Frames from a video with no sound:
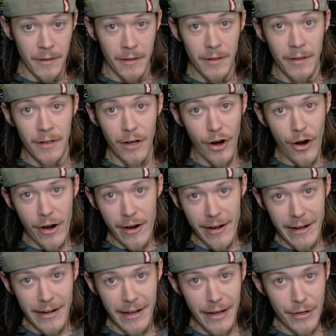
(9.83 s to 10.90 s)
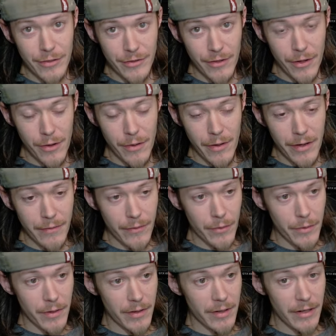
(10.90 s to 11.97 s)
Alrighty, how's it going,
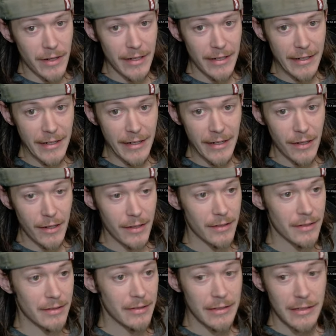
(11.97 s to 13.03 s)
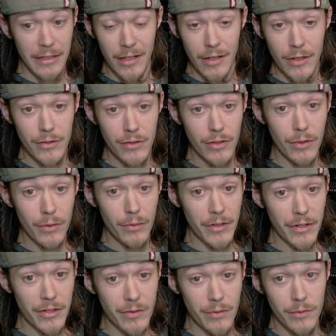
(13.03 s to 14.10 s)
everyone? So
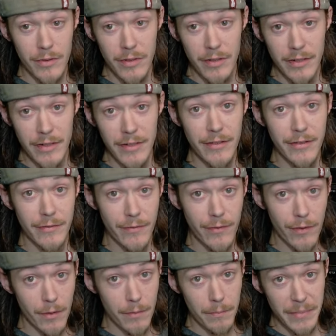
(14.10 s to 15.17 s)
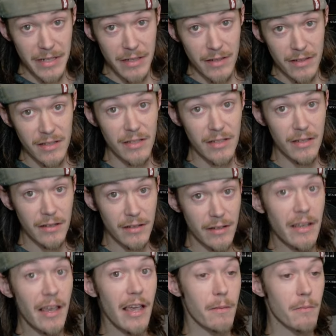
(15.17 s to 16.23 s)
this one is from PC
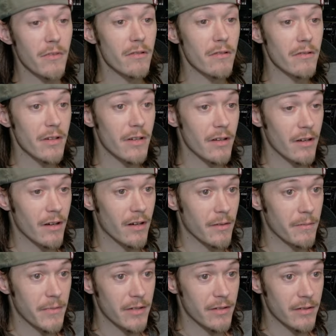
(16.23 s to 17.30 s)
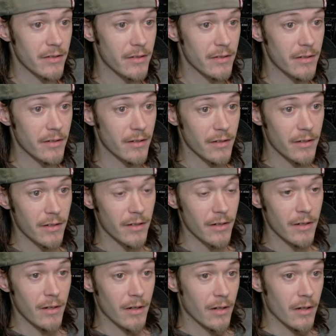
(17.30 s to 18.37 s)
Gamer that commented.
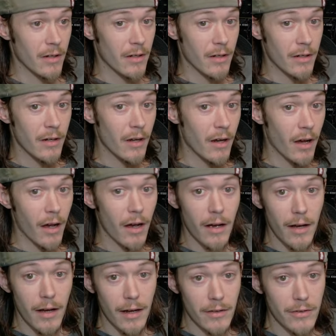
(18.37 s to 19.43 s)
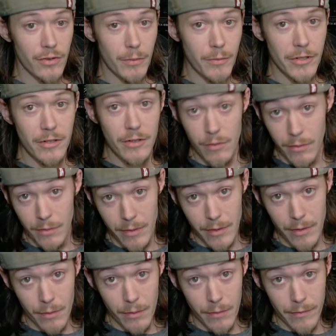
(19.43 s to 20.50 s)
So I'm just going
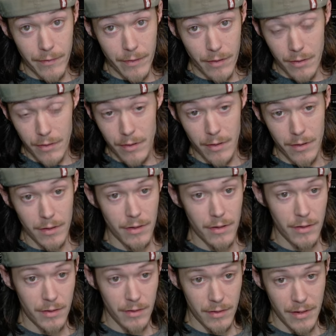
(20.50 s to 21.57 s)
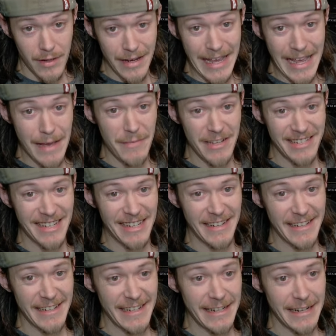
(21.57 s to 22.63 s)
over
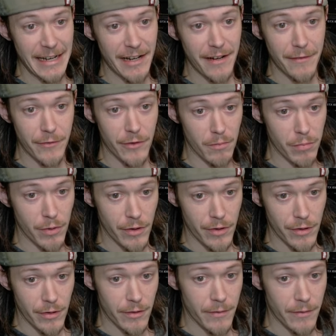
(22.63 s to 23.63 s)
MSI Afterburner.